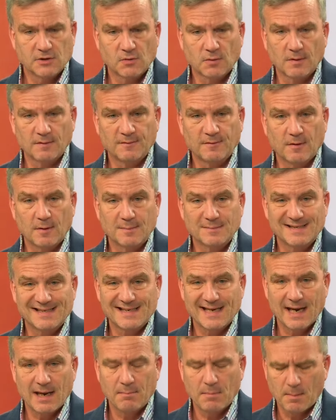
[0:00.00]
one from
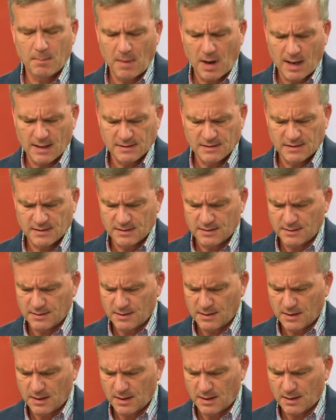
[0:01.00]
Sam
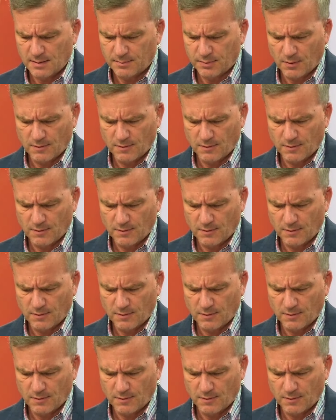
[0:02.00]
Monson, uh, Pro